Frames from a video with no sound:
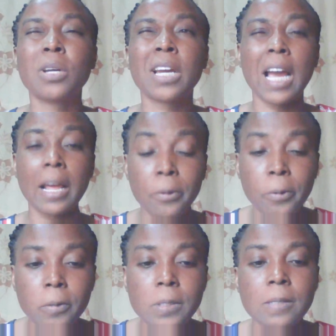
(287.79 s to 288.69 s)
you
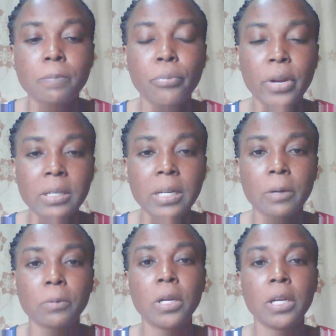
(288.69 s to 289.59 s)
cannot break
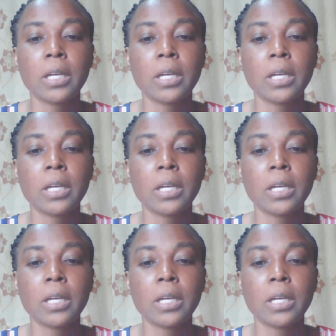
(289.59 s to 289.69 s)
down,